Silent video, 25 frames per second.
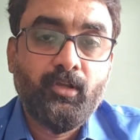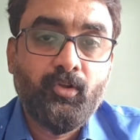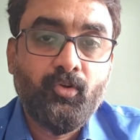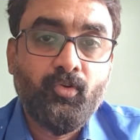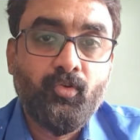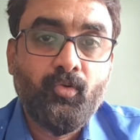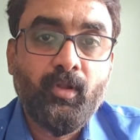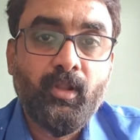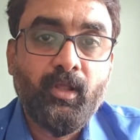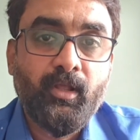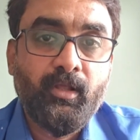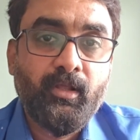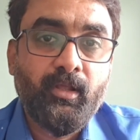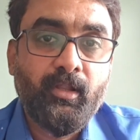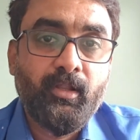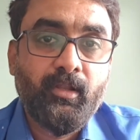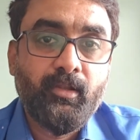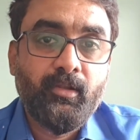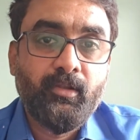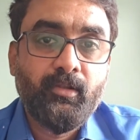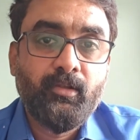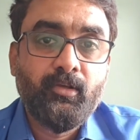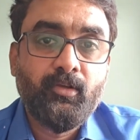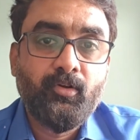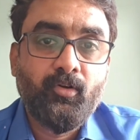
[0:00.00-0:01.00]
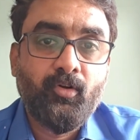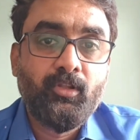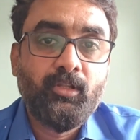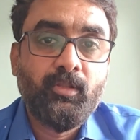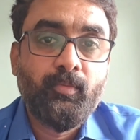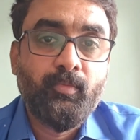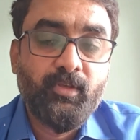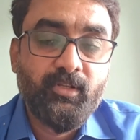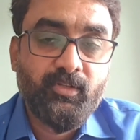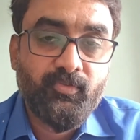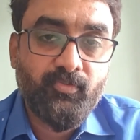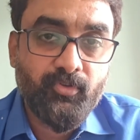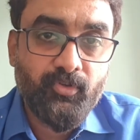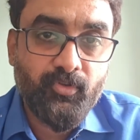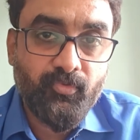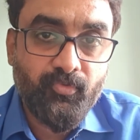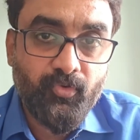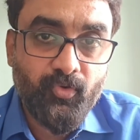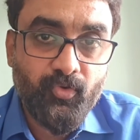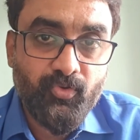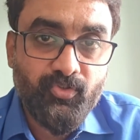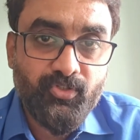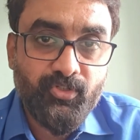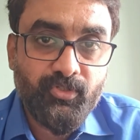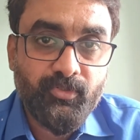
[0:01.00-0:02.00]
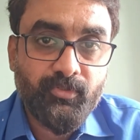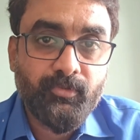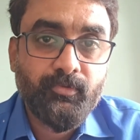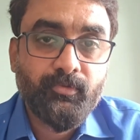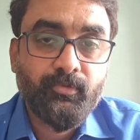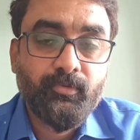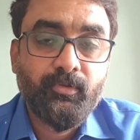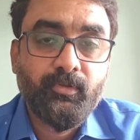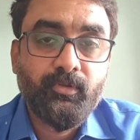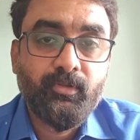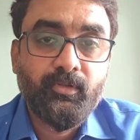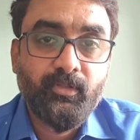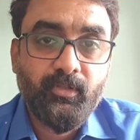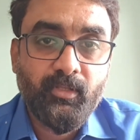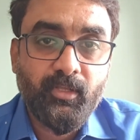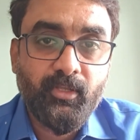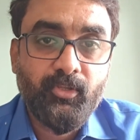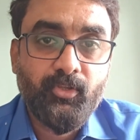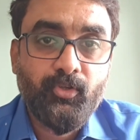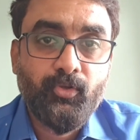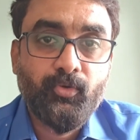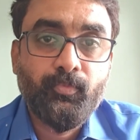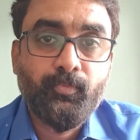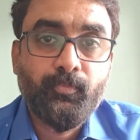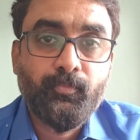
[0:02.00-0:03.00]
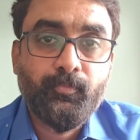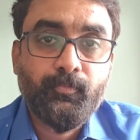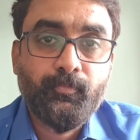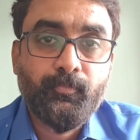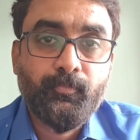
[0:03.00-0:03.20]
good luck and all the best for your future. Thank you.